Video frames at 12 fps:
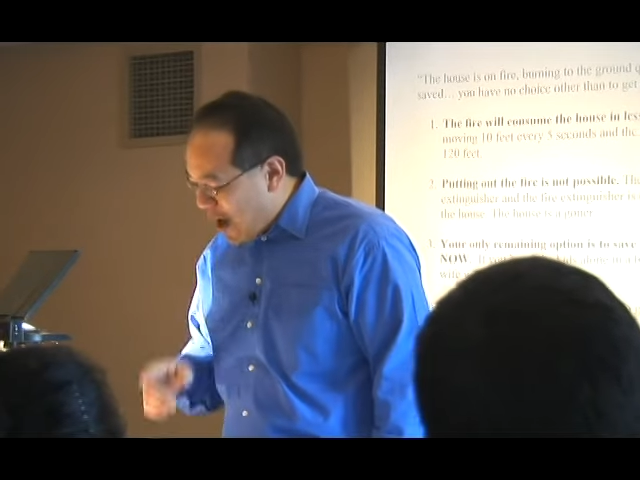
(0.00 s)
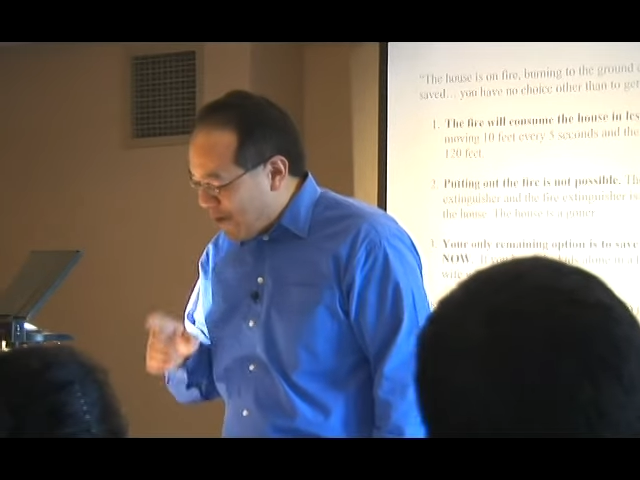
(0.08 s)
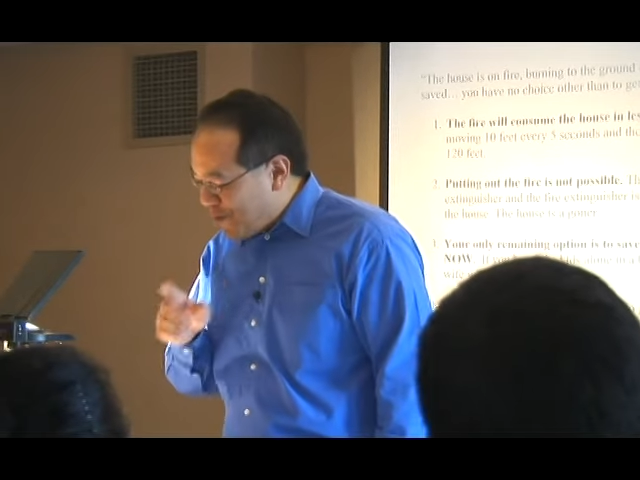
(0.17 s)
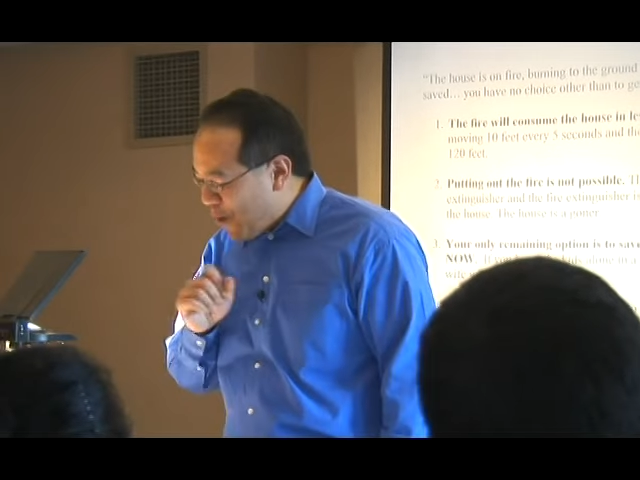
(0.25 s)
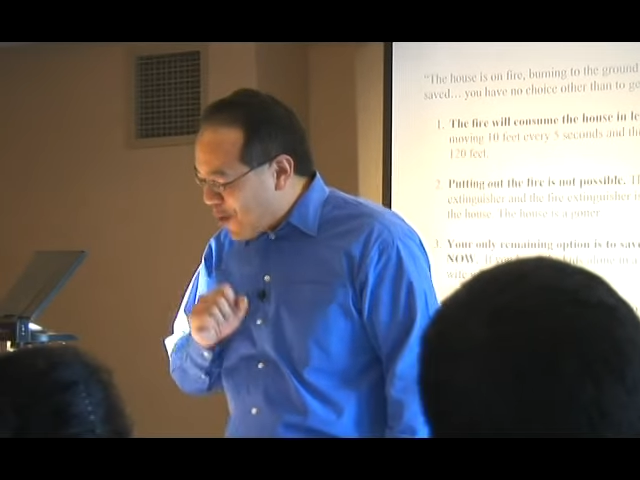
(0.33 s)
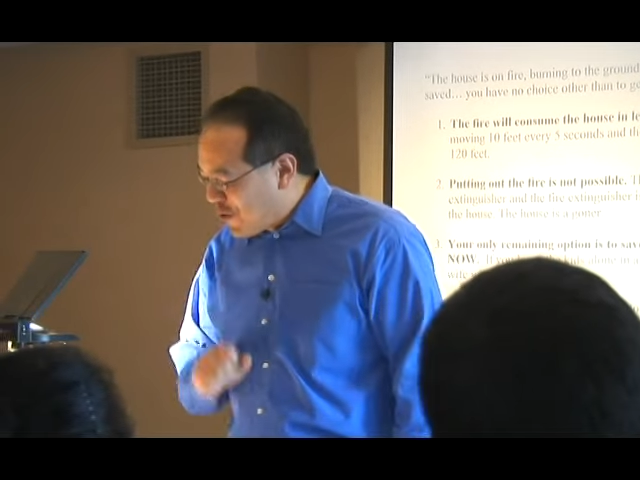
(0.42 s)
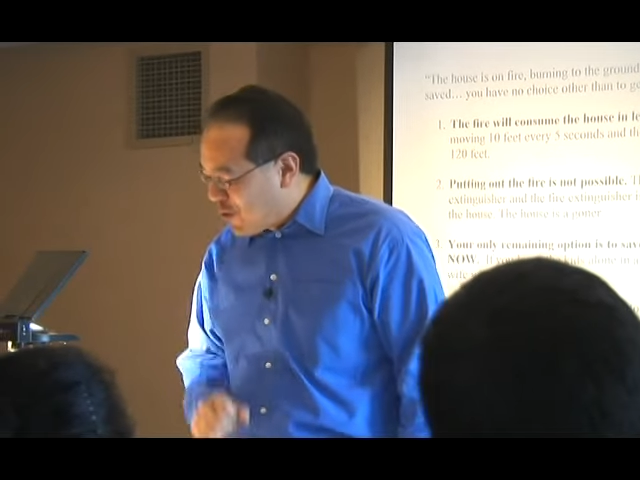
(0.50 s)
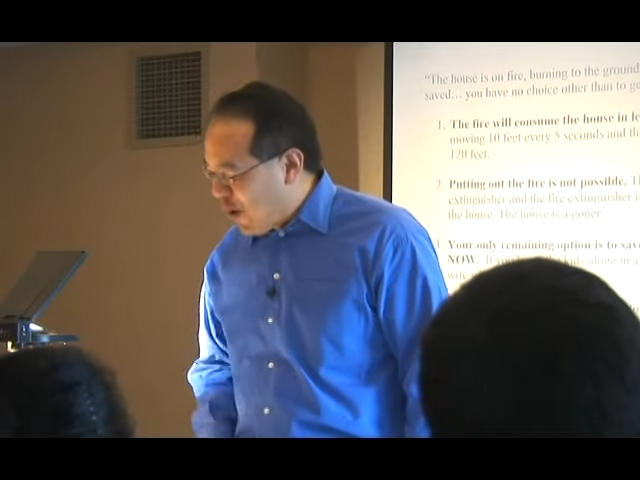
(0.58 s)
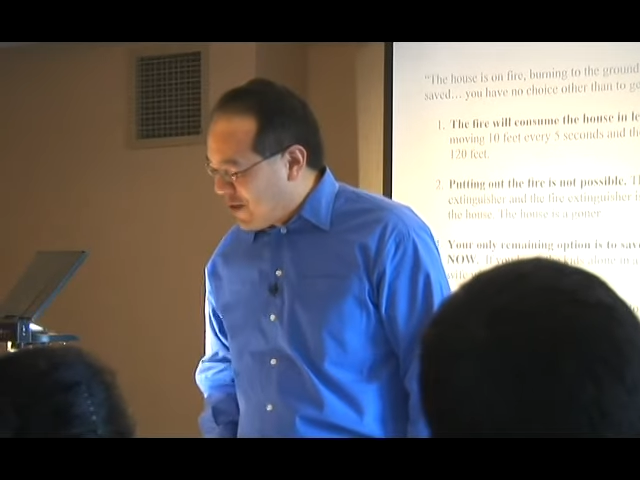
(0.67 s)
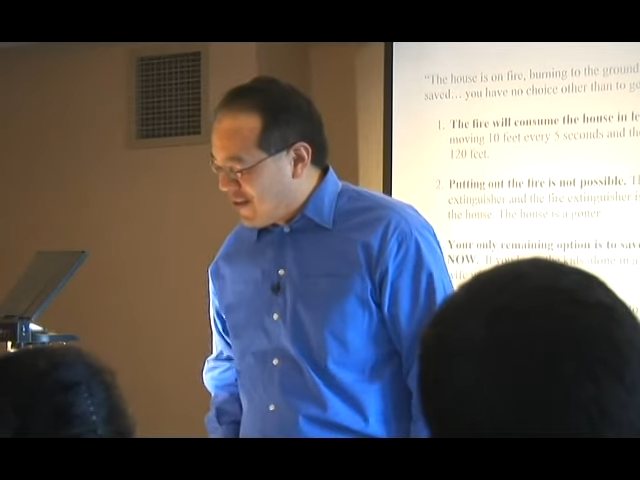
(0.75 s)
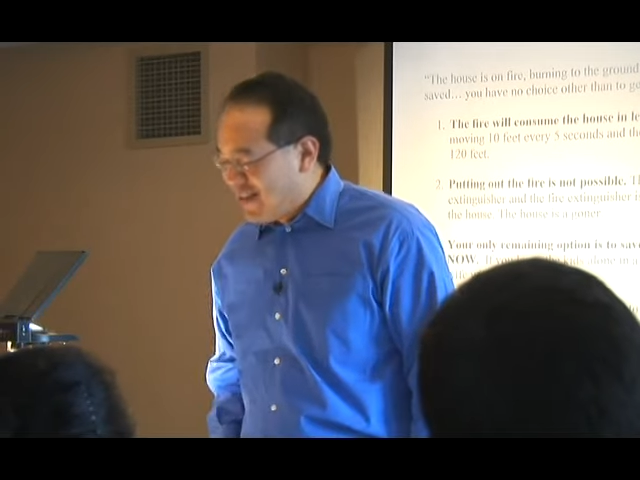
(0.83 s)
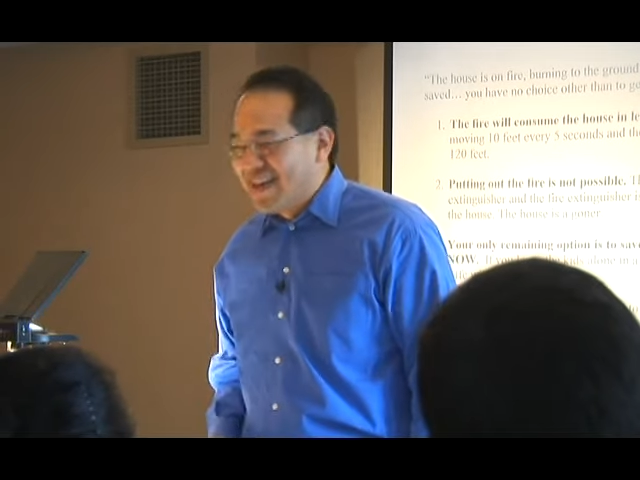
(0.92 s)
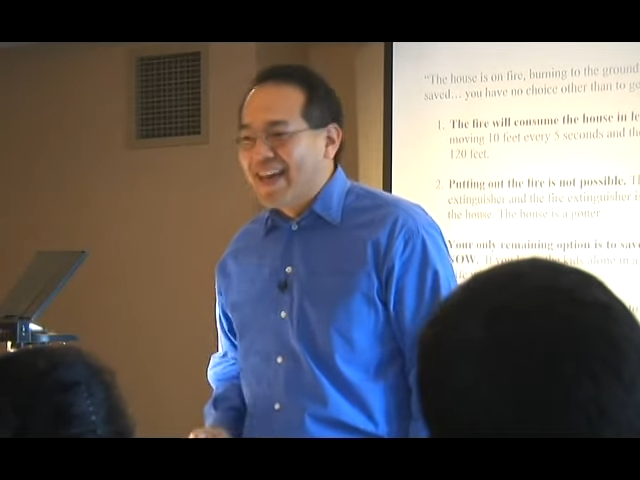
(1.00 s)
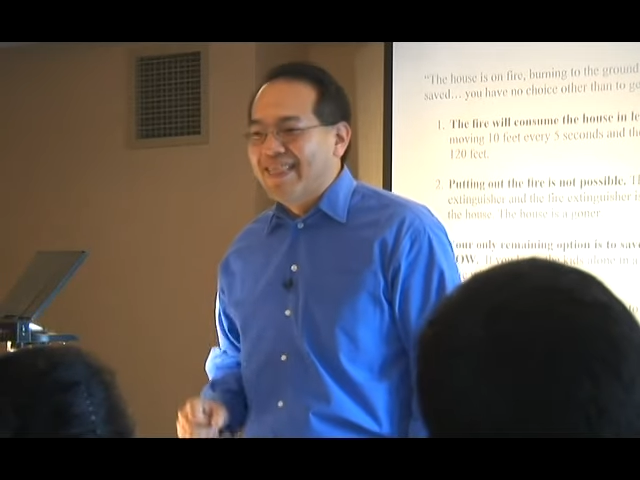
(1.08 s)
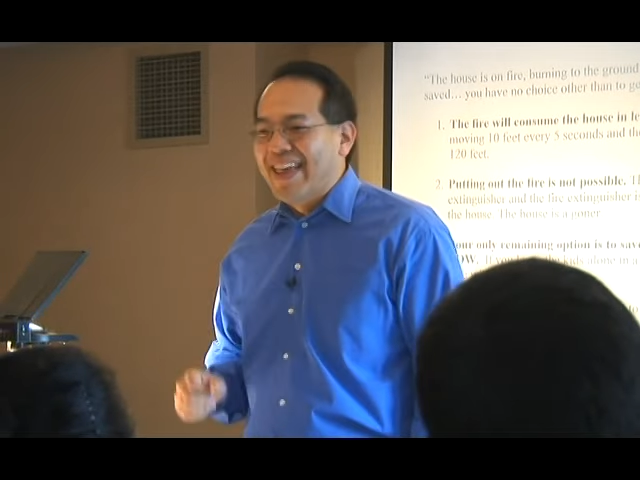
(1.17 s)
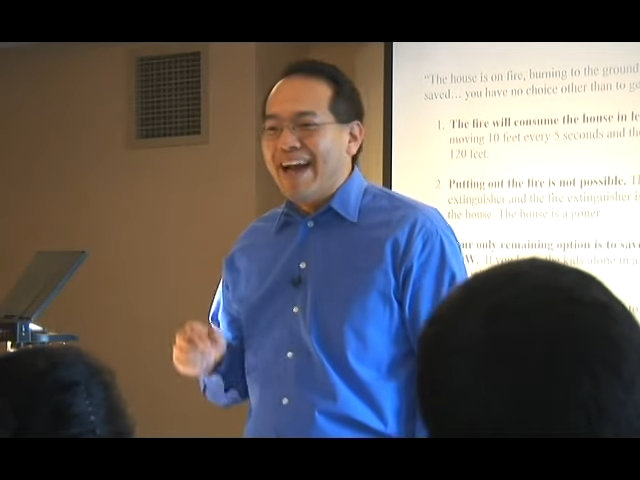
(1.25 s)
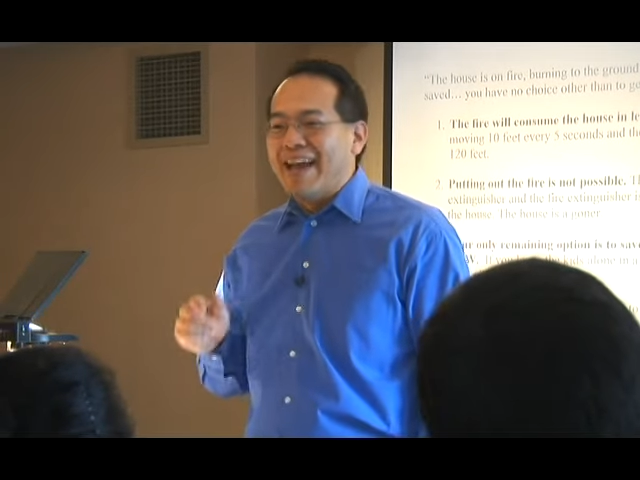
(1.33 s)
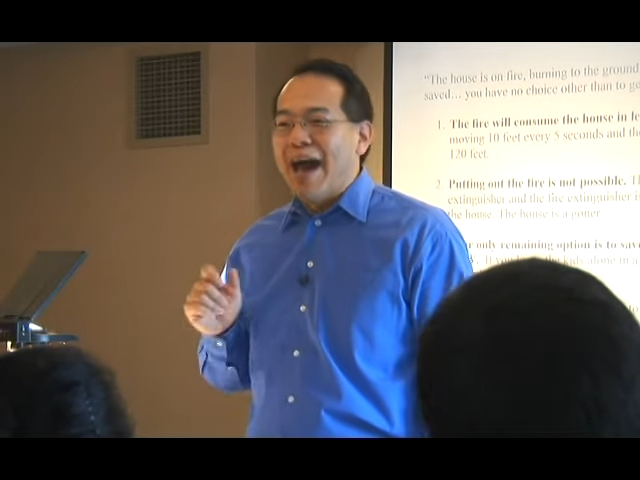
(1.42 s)
have no other choice than to get the
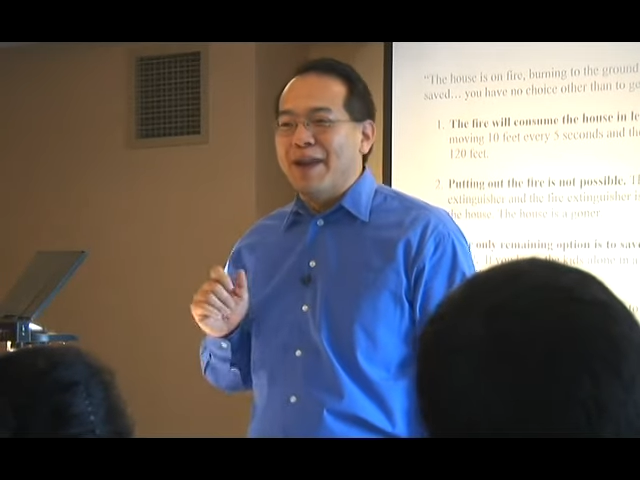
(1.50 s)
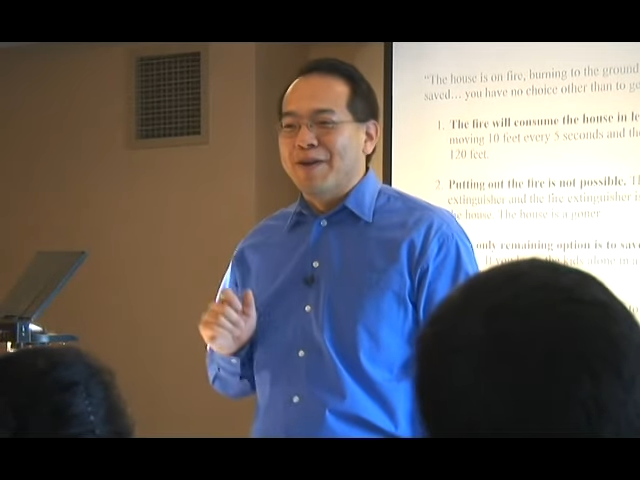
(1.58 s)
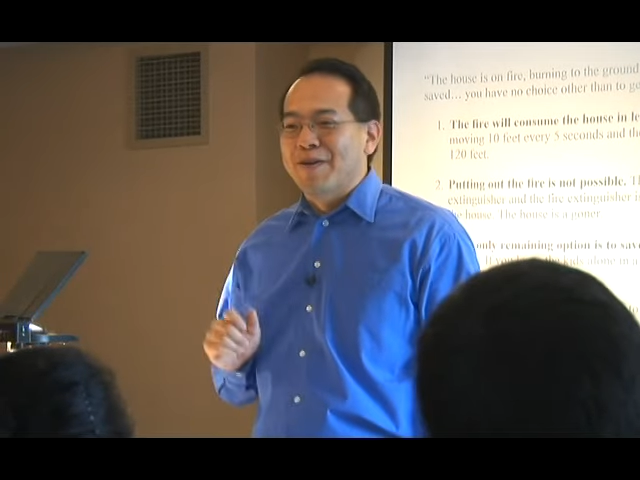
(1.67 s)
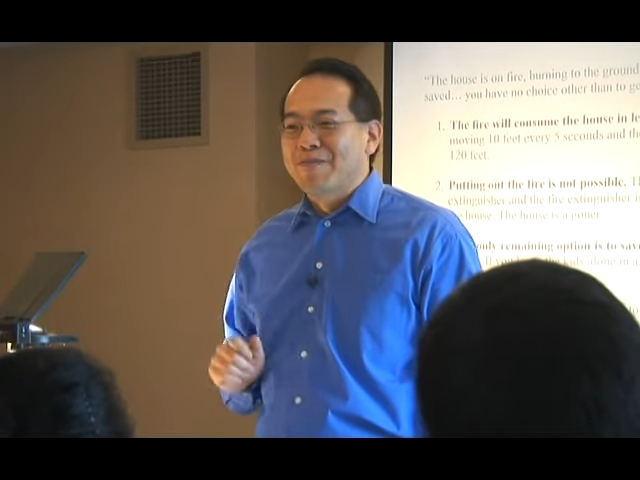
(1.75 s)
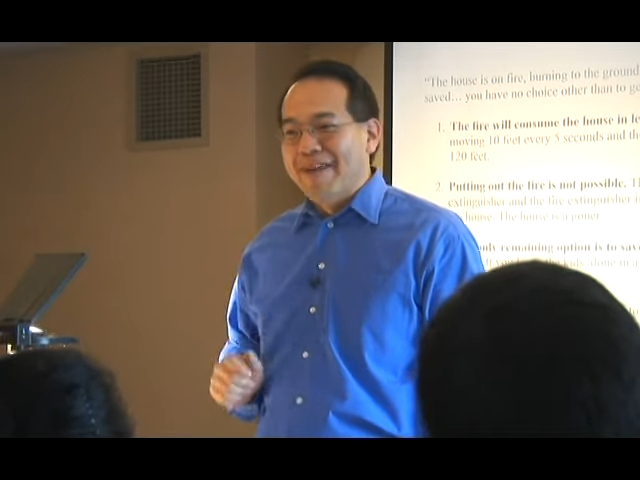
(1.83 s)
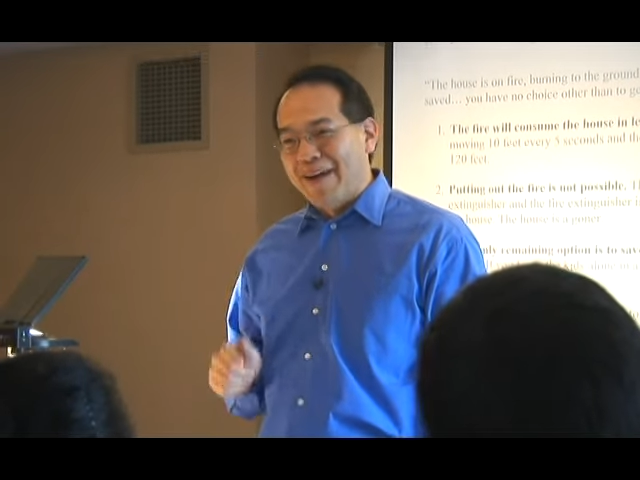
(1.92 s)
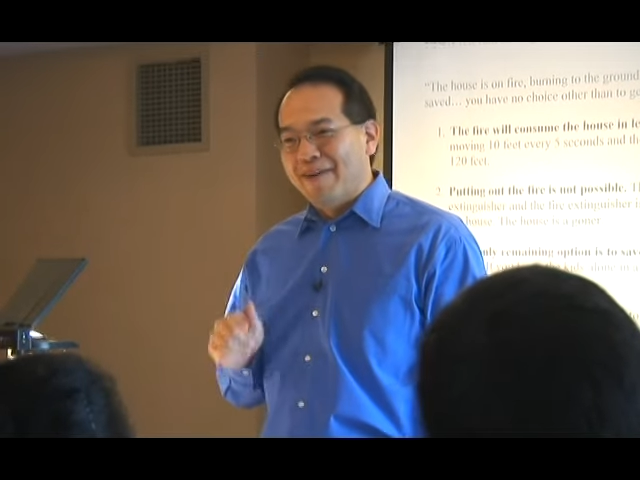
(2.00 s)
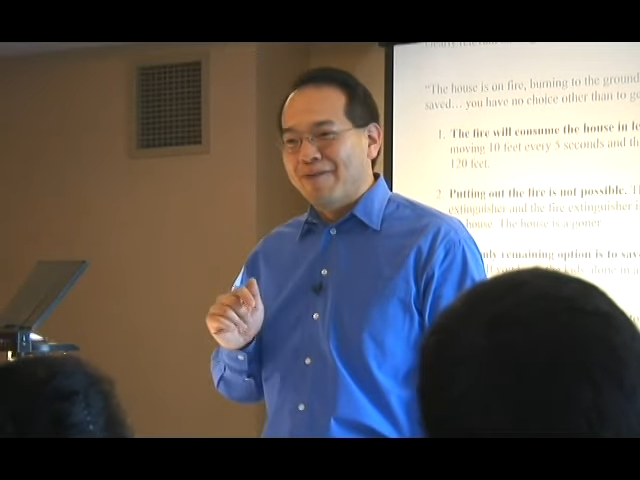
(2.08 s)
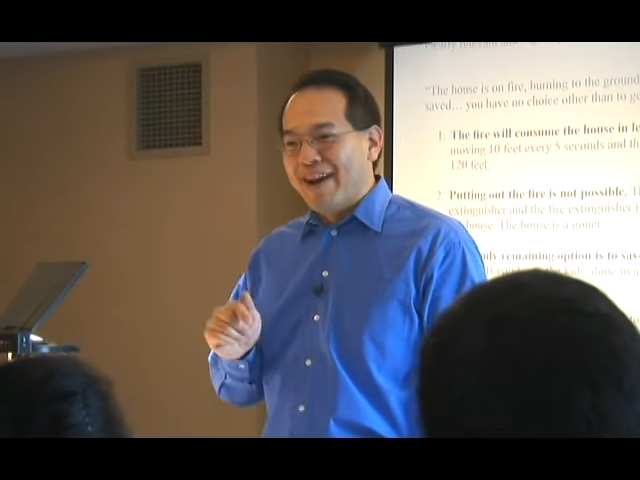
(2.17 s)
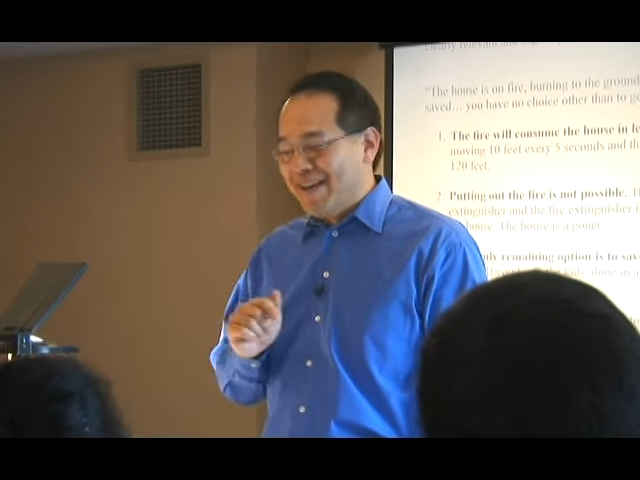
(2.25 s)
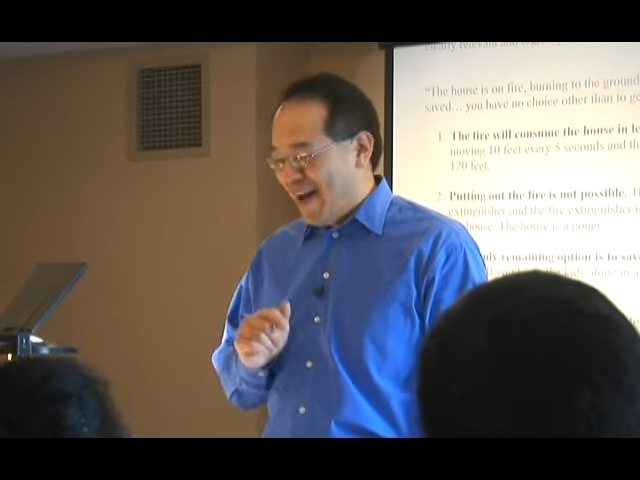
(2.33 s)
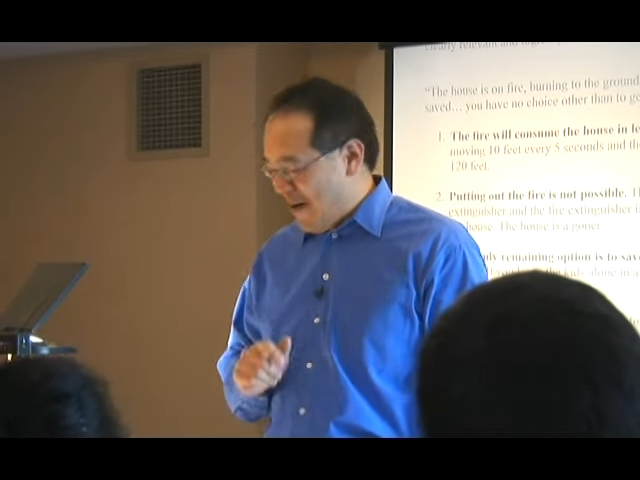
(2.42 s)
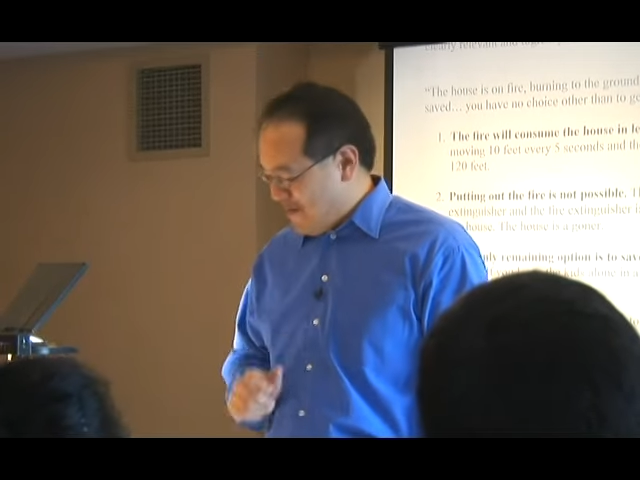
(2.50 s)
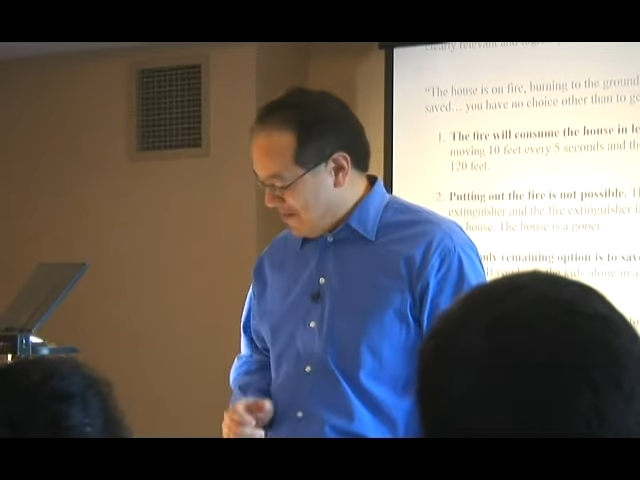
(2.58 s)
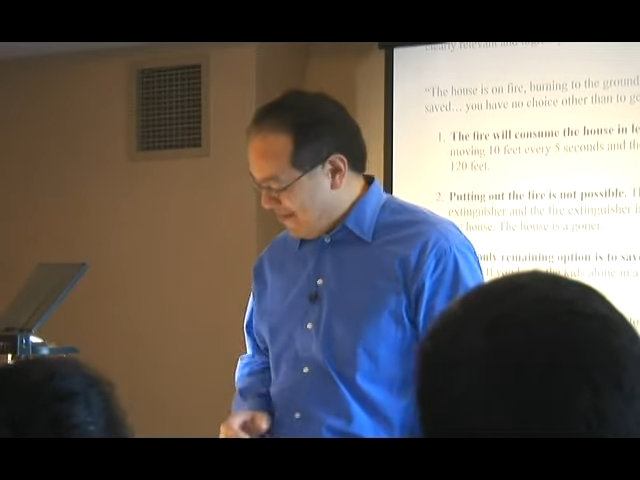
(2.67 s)
heck out of here right now."